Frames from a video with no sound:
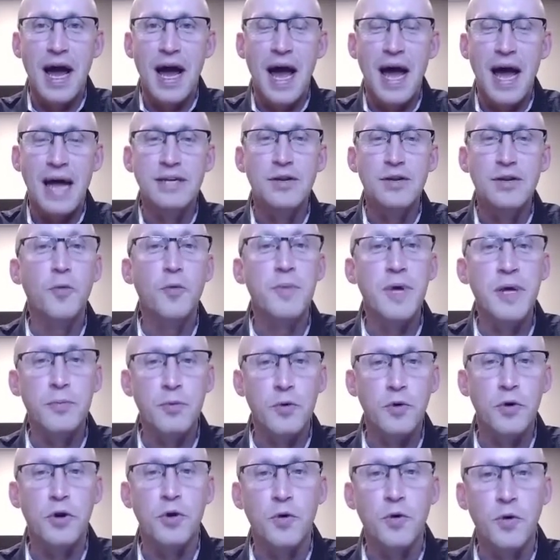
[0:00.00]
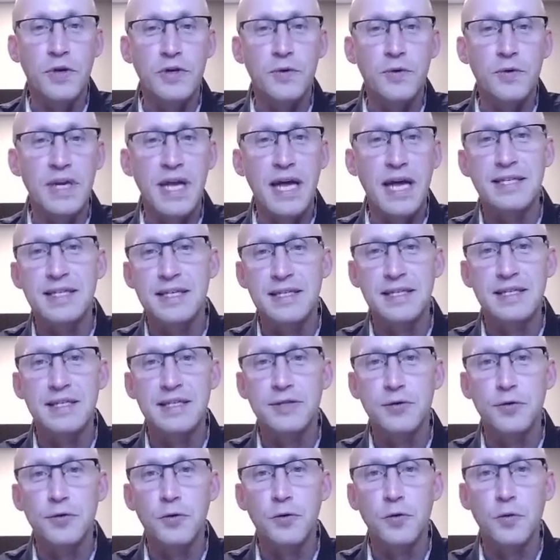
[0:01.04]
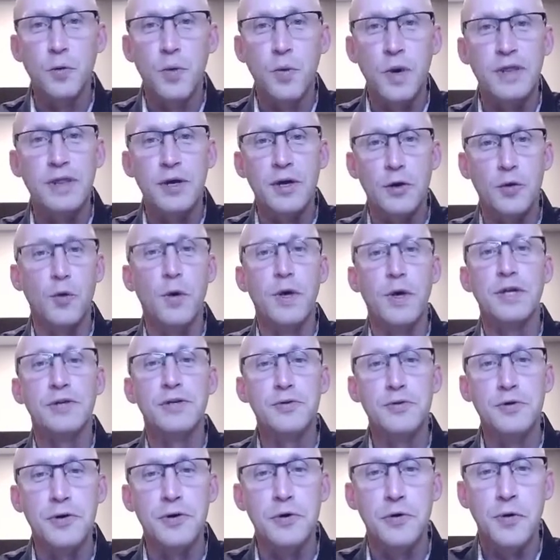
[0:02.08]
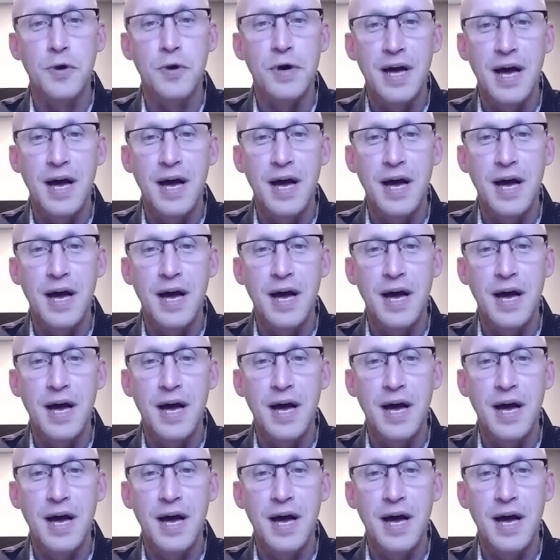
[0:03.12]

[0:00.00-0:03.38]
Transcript: I know people are going to, in essence, do what they're going to do.